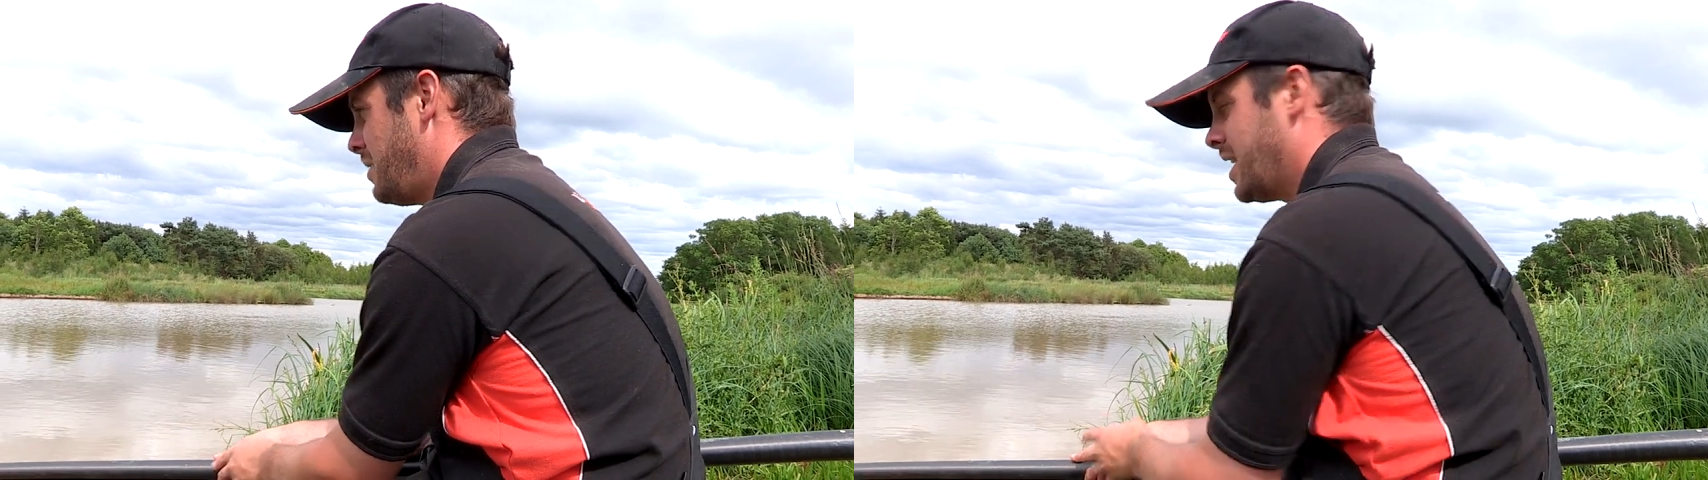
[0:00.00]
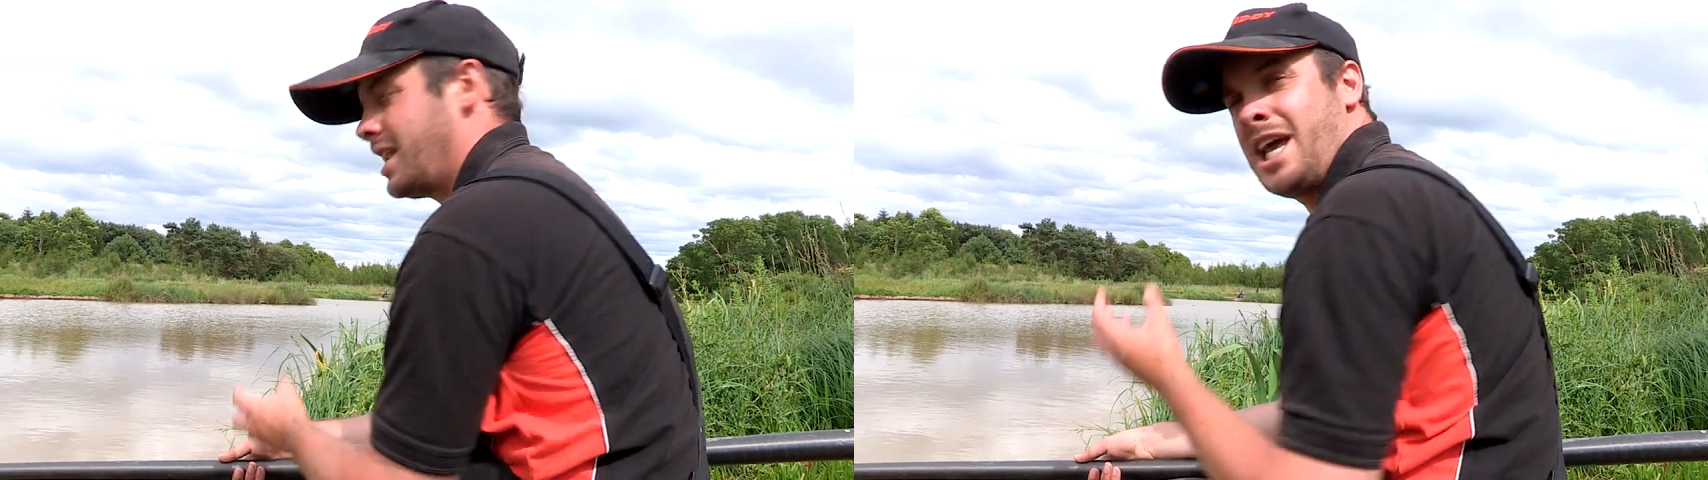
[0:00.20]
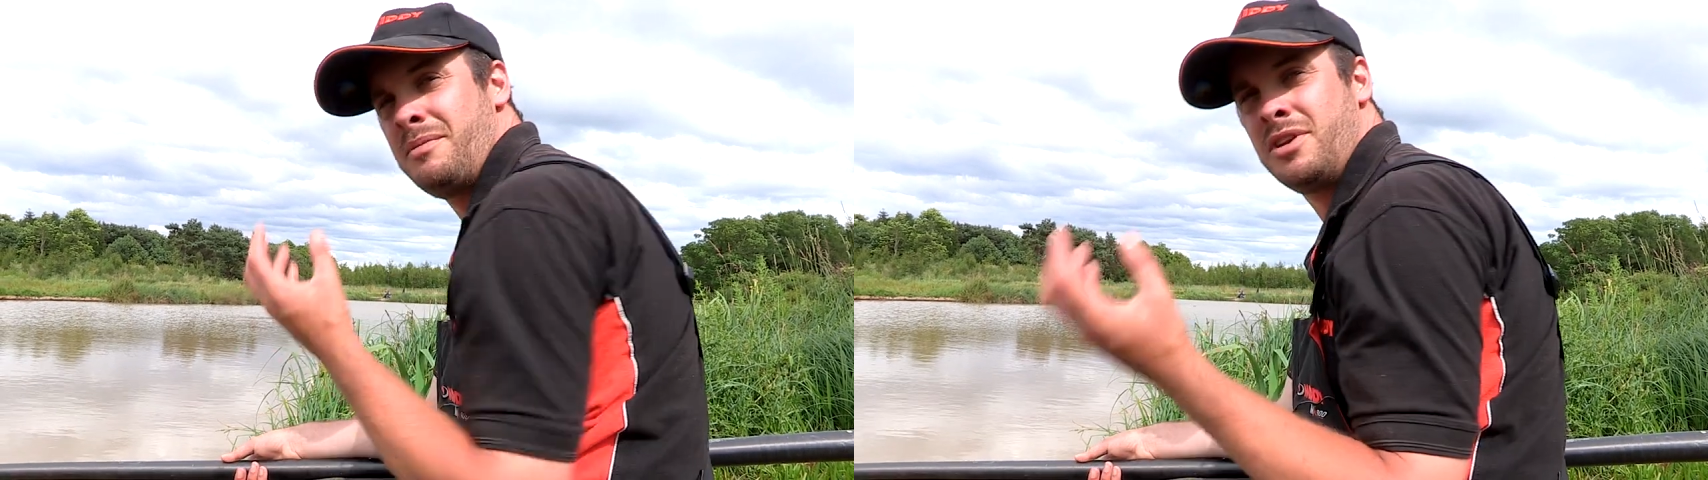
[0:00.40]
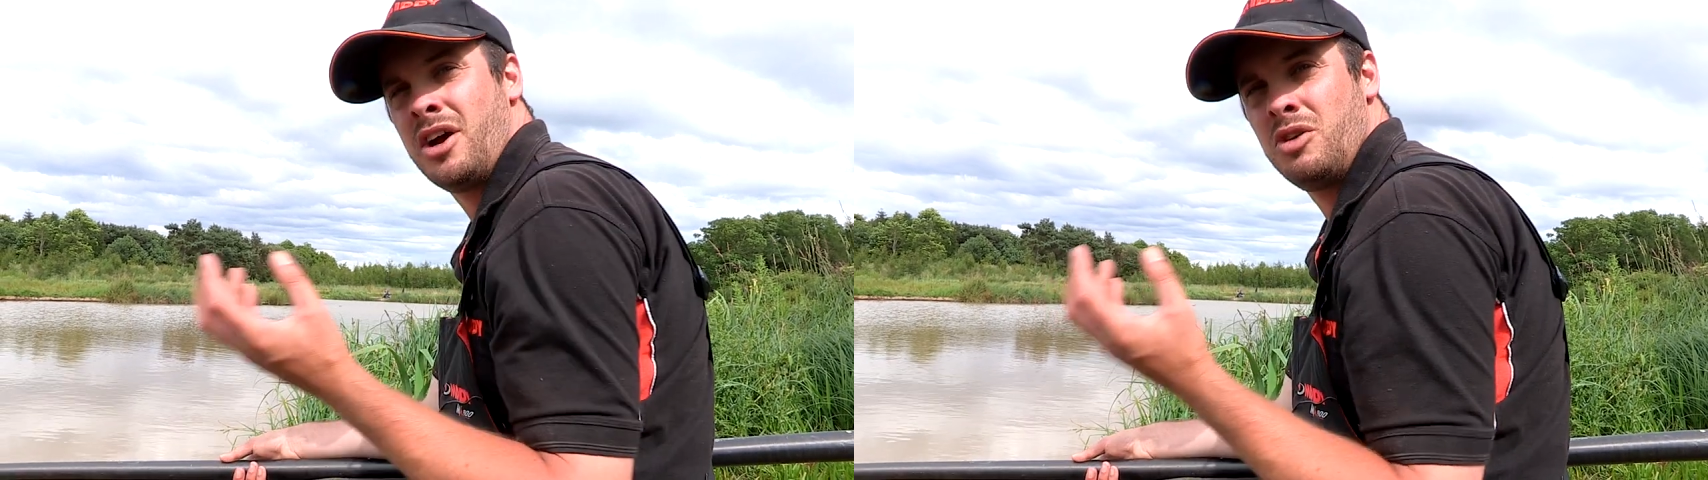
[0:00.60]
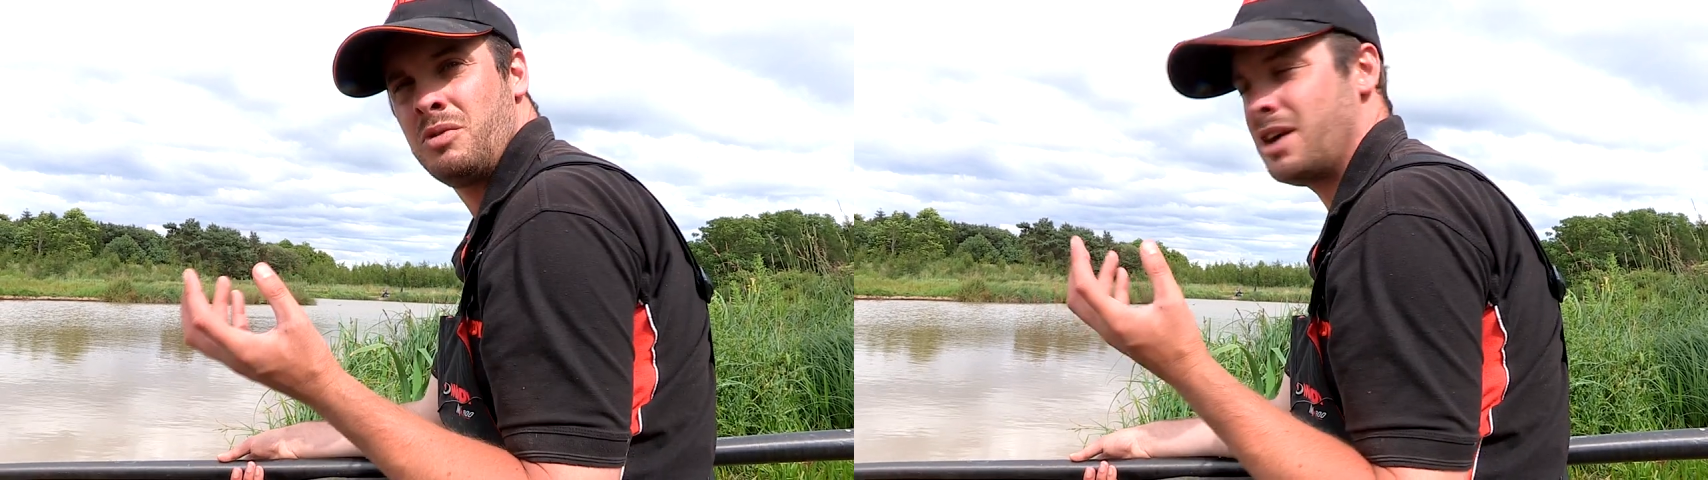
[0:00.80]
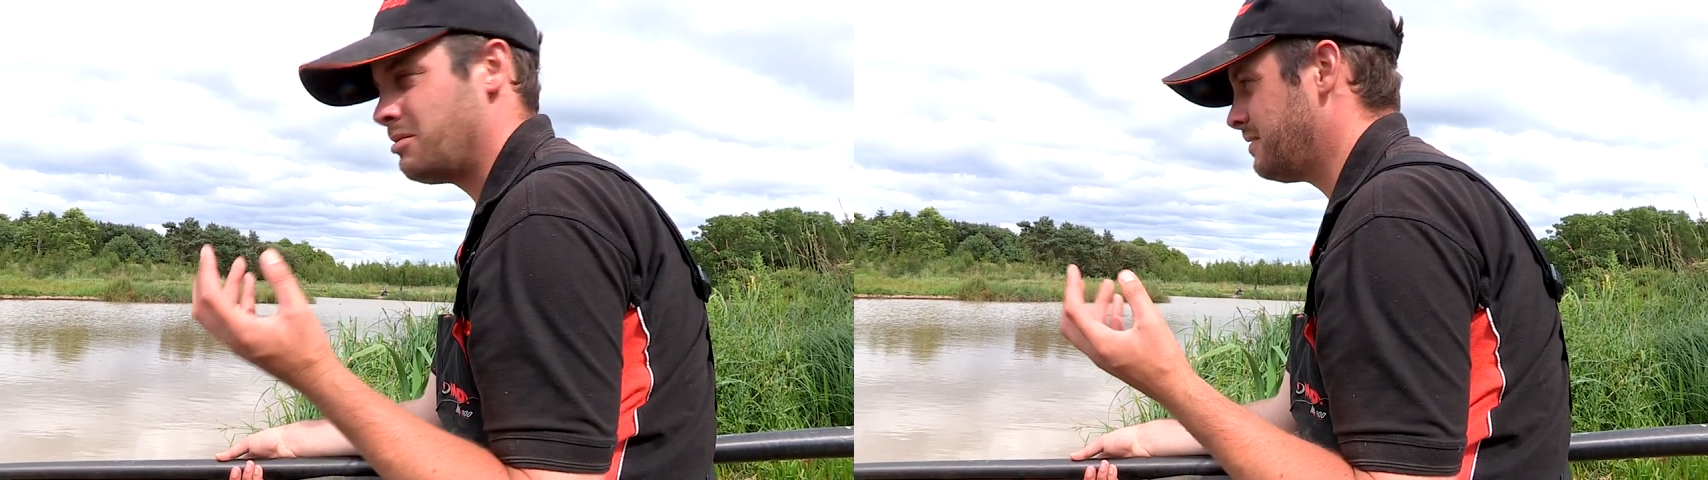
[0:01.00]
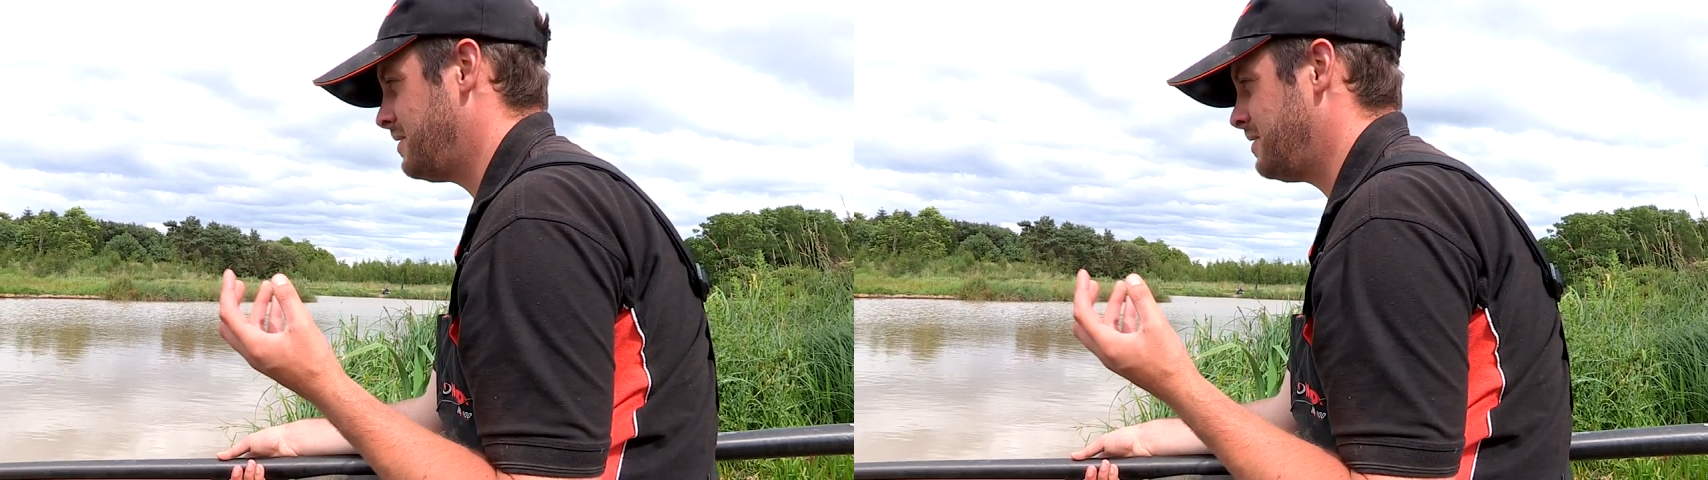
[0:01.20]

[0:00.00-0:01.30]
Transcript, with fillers: peg, let them know where we're